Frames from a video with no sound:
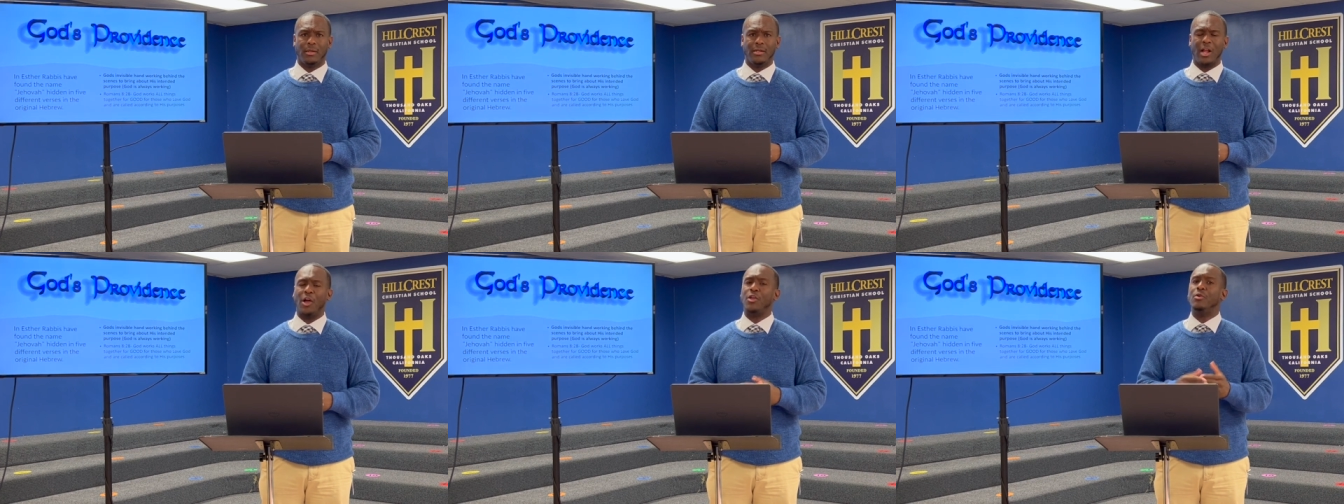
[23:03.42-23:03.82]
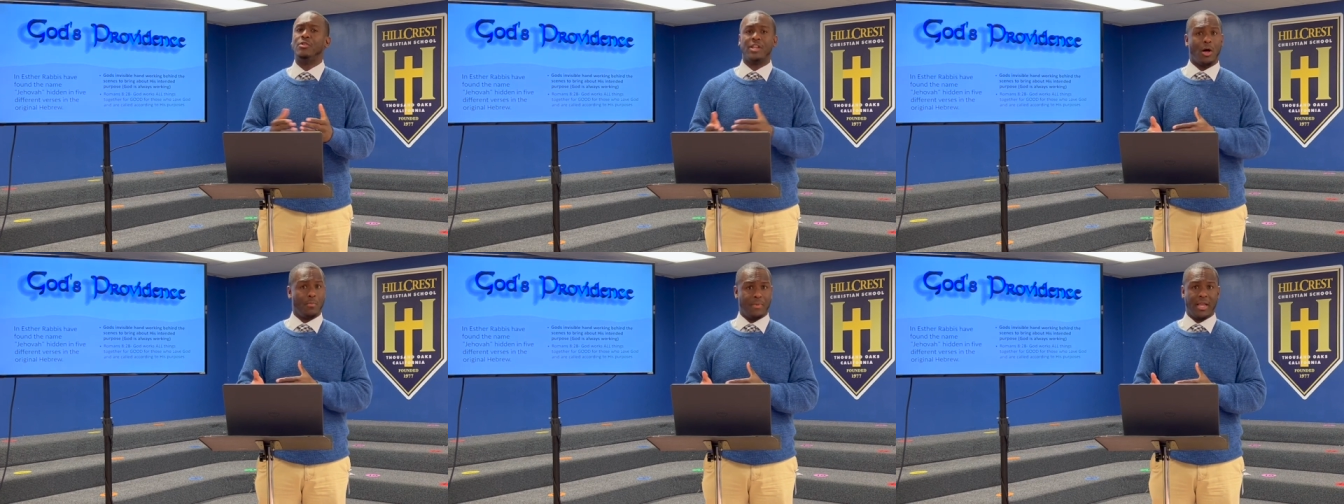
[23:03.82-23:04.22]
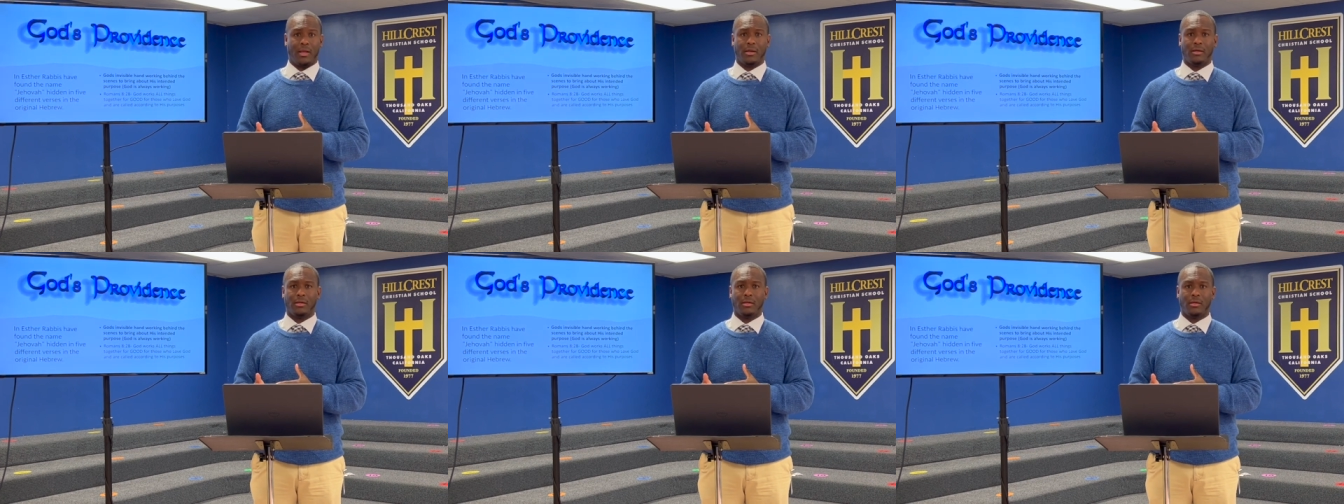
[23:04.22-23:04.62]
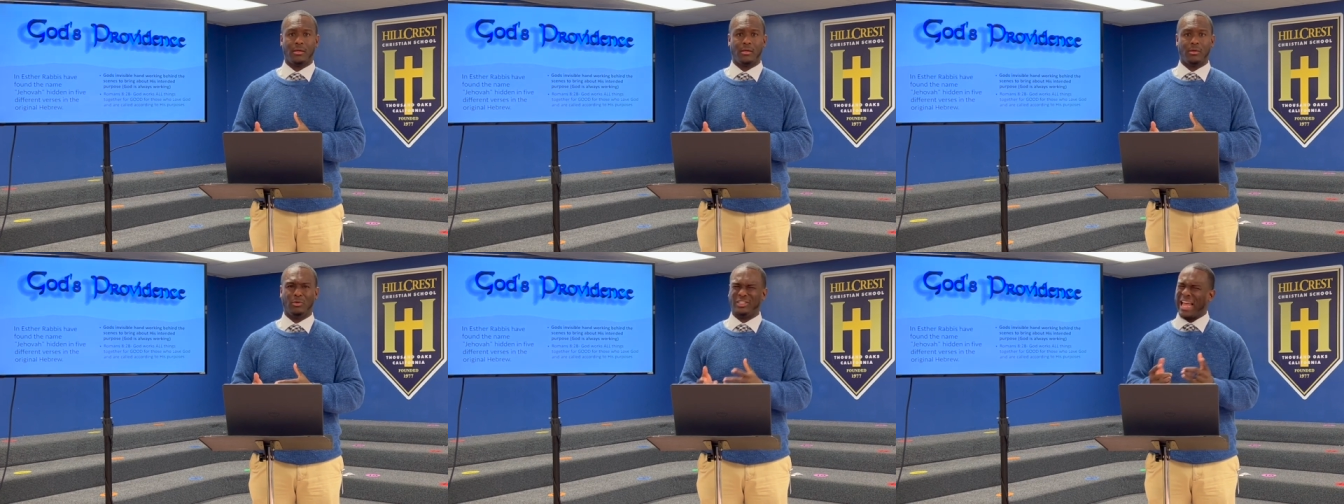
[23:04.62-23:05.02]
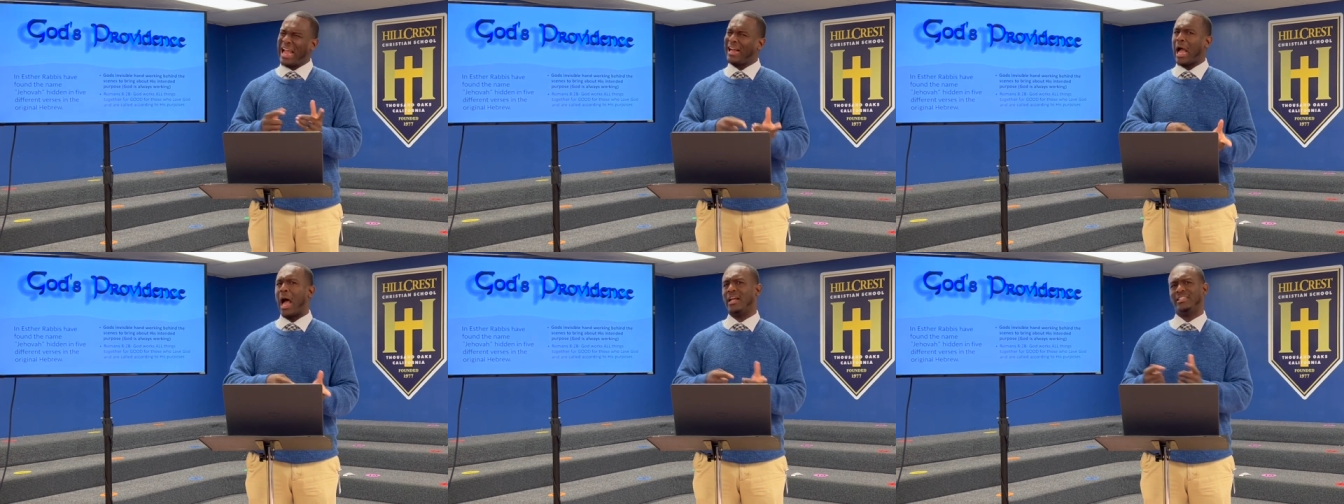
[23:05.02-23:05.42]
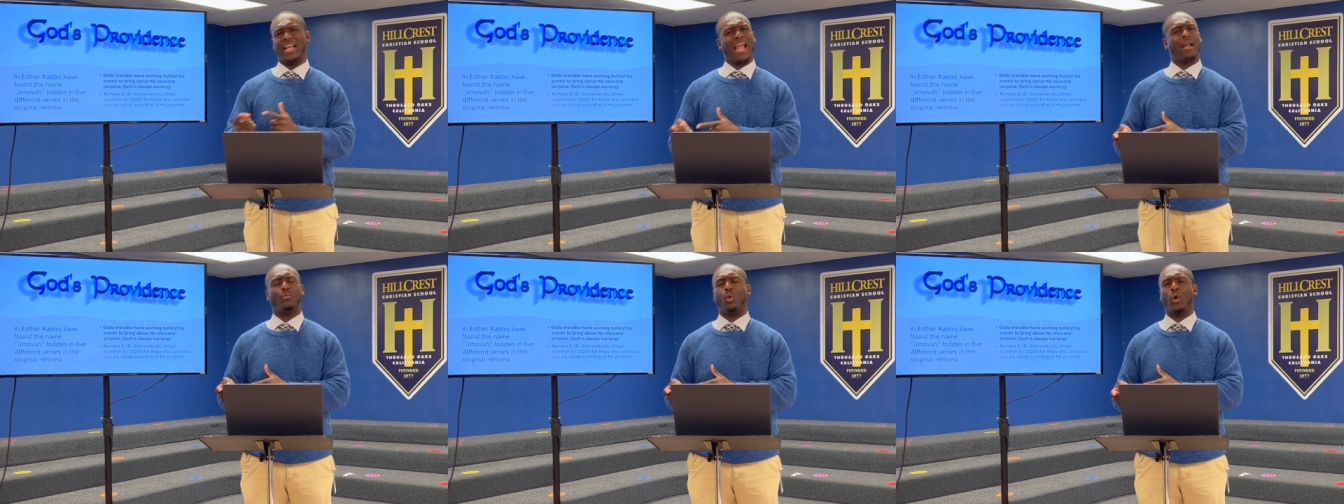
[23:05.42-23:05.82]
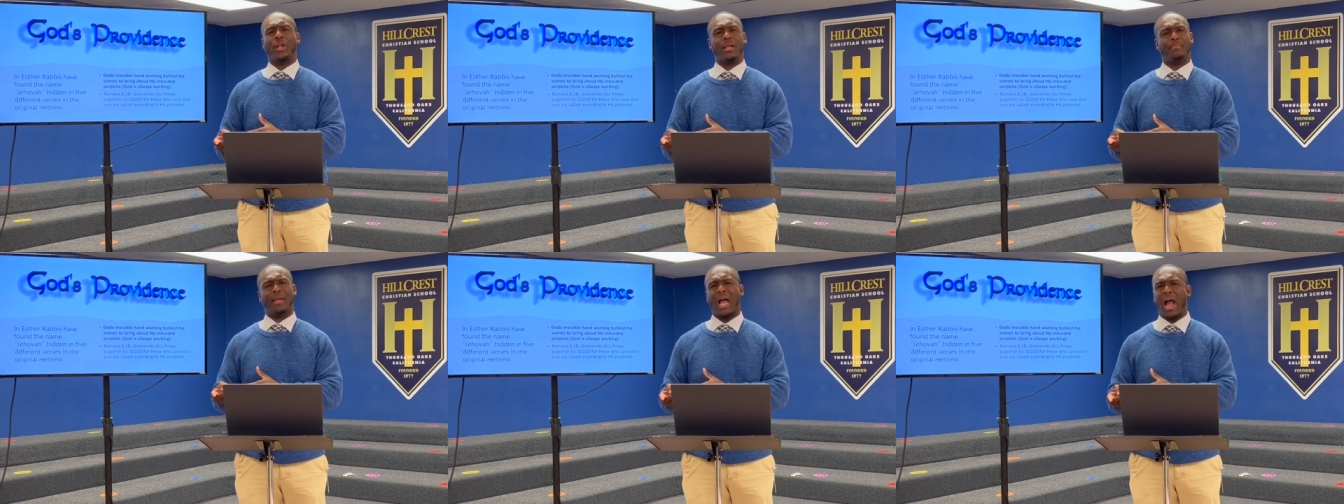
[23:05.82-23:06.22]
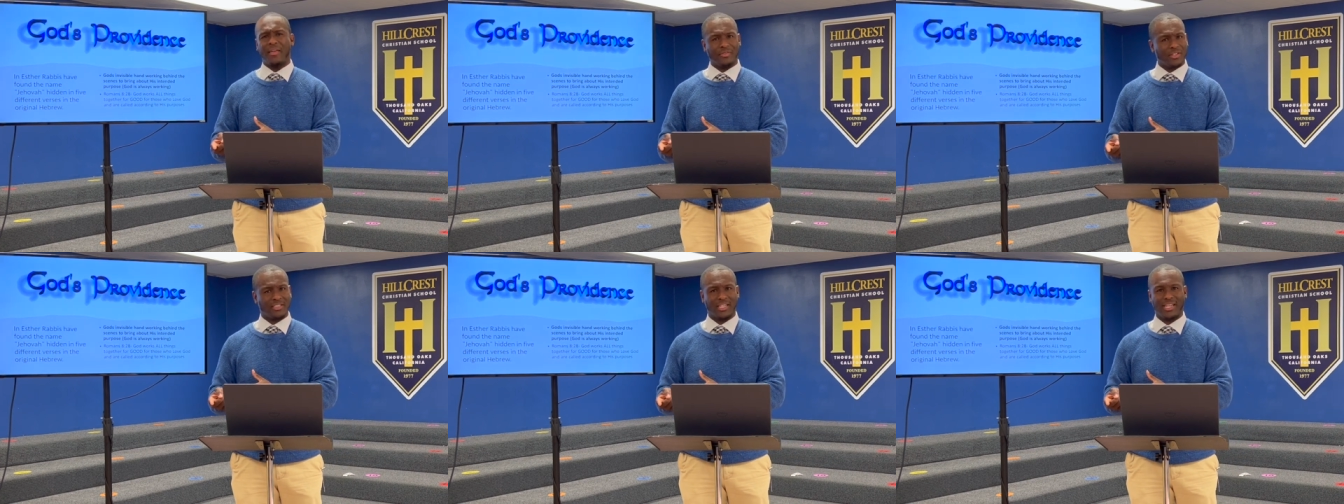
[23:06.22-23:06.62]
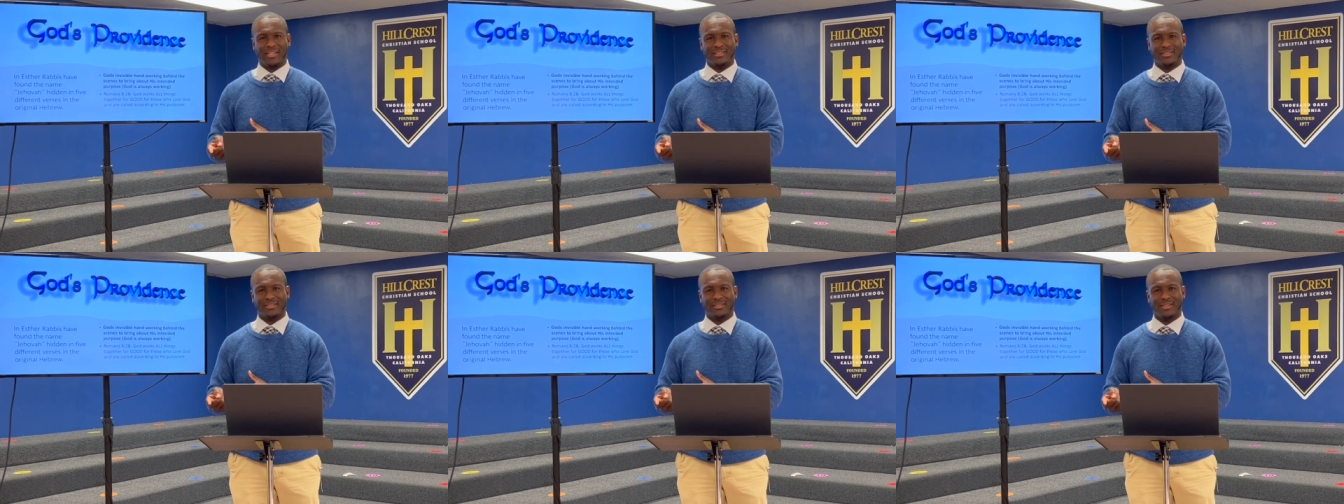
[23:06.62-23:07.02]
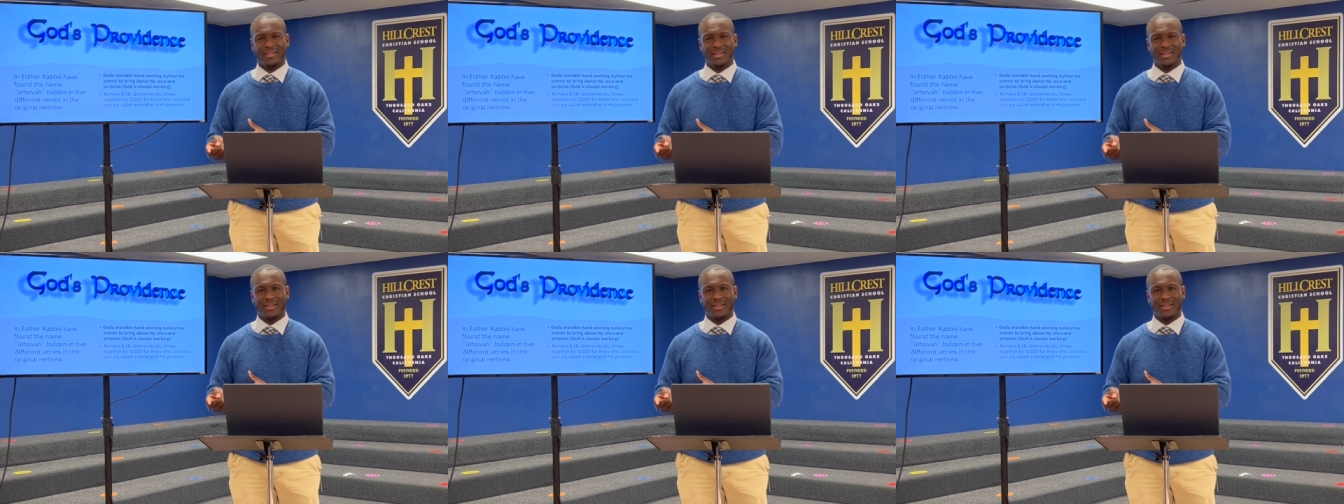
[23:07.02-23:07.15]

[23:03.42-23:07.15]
Now, you tell me, was that God's hand working behind the scenes